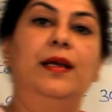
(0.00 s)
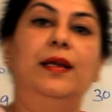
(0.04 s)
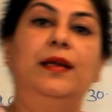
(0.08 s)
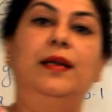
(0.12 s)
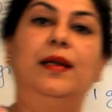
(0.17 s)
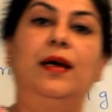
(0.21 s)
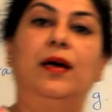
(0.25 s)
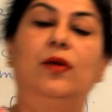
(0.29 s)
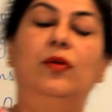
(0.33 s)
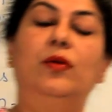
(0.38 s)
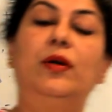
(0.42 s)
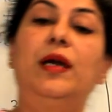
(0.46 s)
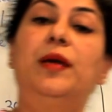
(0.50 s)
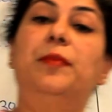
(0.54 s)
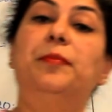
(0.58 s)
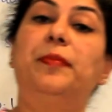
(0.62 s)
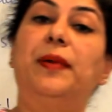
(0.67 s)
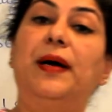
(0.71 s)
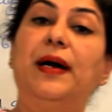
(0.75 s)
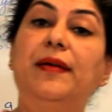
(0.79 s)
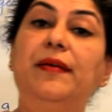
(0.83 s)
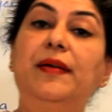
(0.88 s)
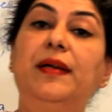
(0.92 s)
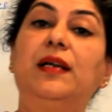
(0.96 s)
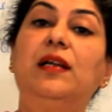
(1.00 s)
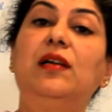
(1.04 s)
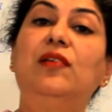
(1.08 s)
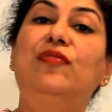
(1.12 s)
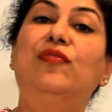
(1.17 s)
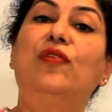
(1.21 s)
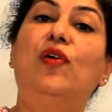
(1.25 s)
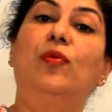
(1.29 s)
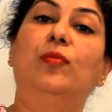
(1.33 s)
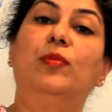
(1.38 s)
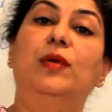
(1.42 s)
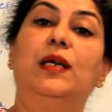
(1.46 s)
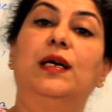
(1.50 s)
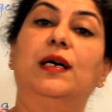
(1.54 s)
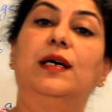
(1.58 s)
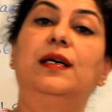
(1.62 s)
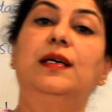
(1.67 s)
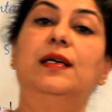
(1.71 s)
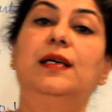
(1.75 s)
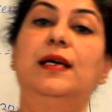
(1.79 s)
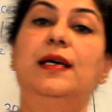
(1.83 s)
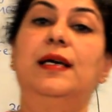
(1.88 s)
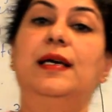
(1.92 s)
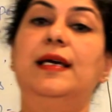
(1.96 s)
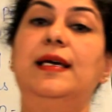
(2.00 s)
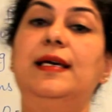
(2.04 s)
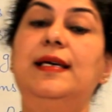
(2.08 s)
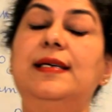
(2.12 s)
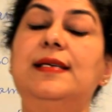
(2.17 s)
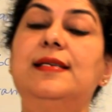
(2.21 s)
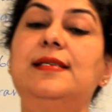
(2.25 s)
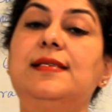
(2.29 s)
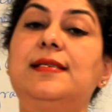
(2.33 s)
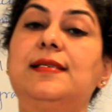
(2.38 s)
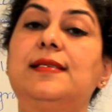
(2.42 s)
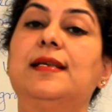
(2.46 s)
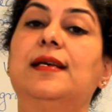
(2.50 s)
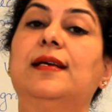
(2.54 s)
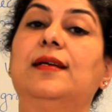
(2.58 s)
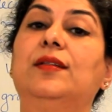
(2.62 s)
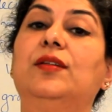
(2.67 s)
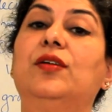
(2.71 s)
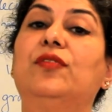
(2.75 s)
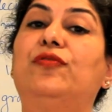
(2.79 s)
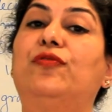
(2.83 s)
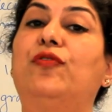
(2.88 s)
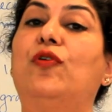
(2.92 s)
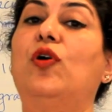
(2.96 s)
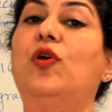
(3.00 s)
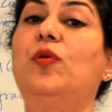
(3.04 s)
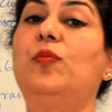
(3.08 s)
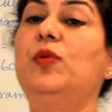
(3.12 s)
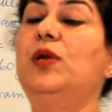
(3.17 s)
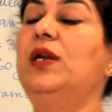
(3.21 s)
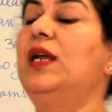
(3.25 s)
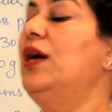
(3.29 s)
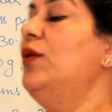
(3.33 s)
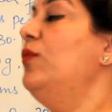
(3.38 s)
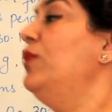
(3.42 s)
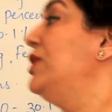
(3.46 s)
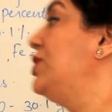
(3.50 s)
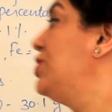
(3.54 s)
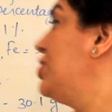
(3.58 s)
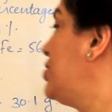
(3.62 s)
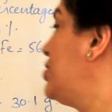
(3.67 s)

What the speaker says: Now, empirical formula is the formula which